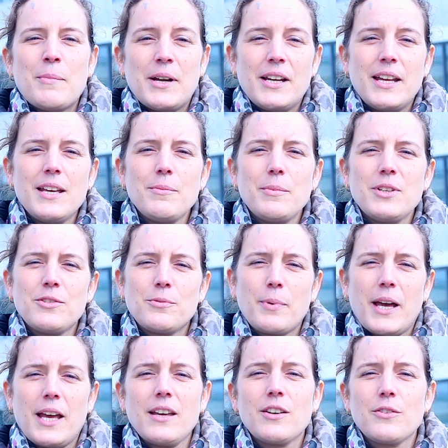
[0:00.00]
My name is
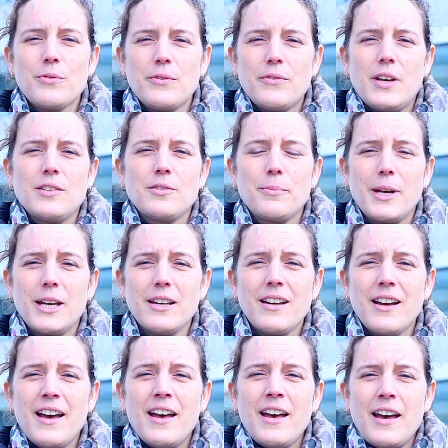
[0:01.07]
Bregje van Wesenbeeck
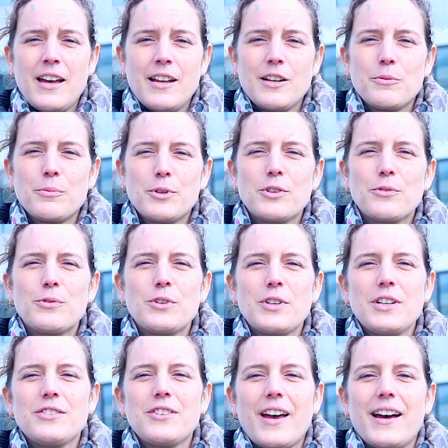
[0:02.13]
and I work for
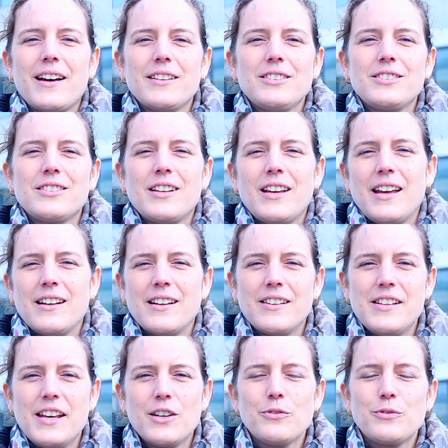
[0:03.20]
Deltares and
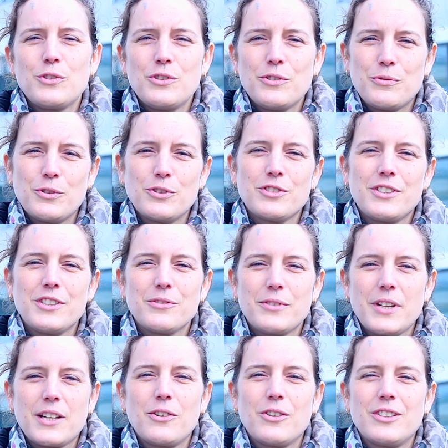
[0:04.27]
the Delft University of
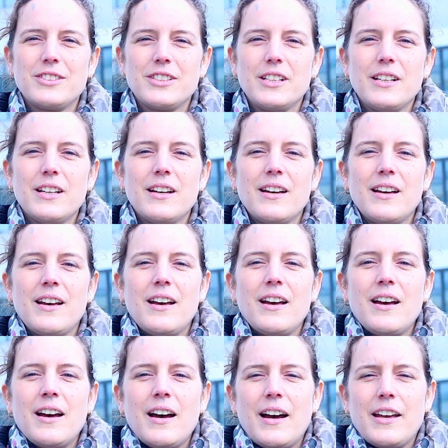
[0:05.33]
Technology.
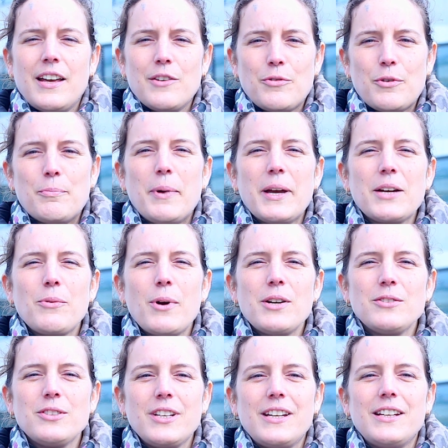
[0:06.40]
I have a
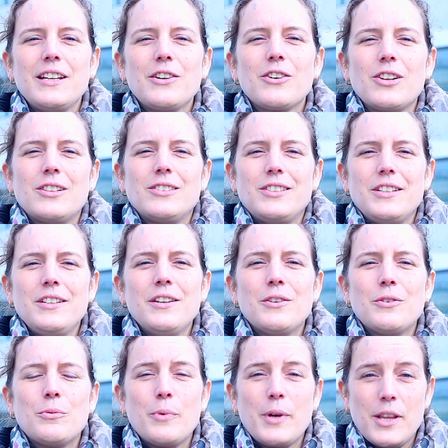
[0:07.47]
background in ecology
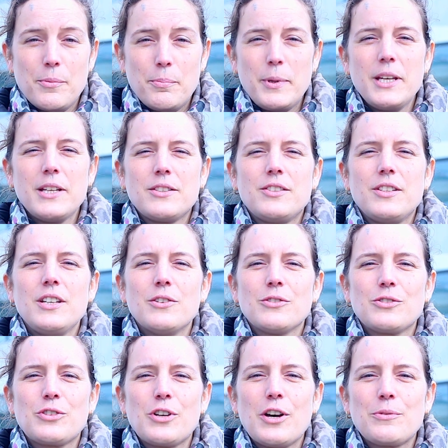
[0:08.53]
with a PhD
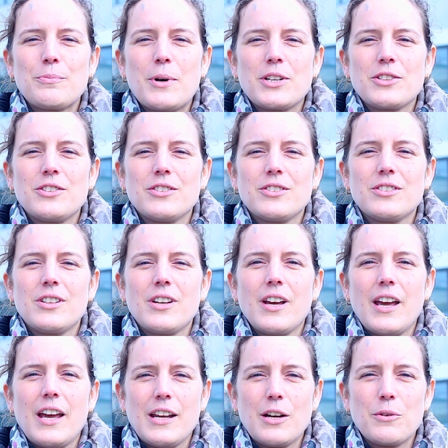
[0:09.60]
on salt marshes
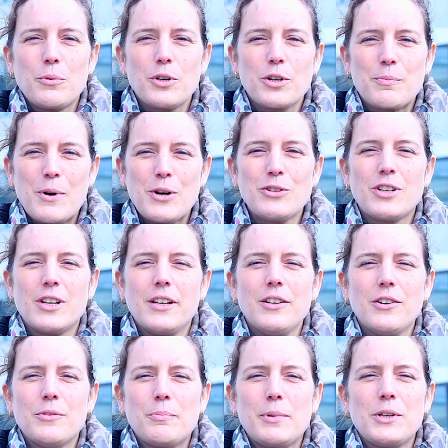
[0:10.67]
and I work
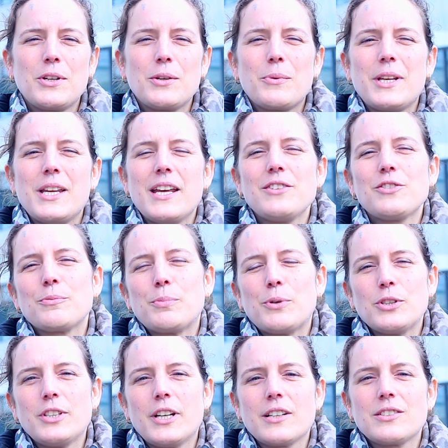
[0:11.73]
mostly on building with nature
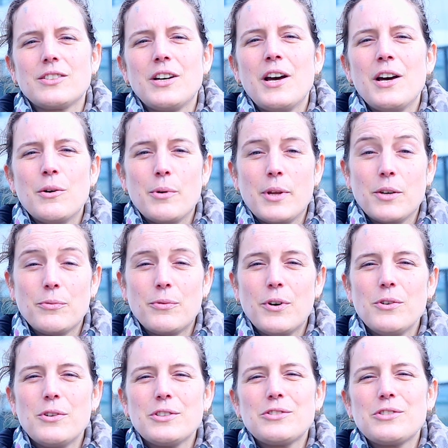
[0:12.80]
projects with a
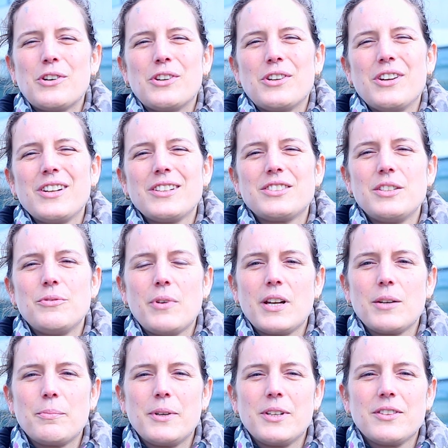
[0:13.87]
focus on knowledge
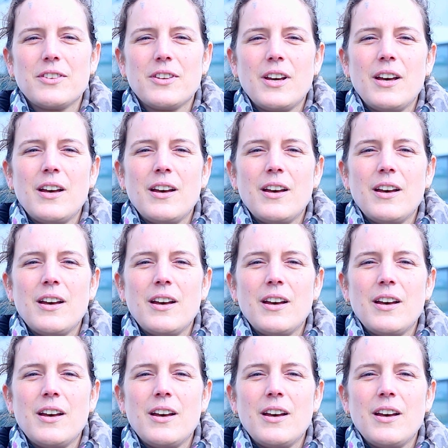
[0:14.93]
development.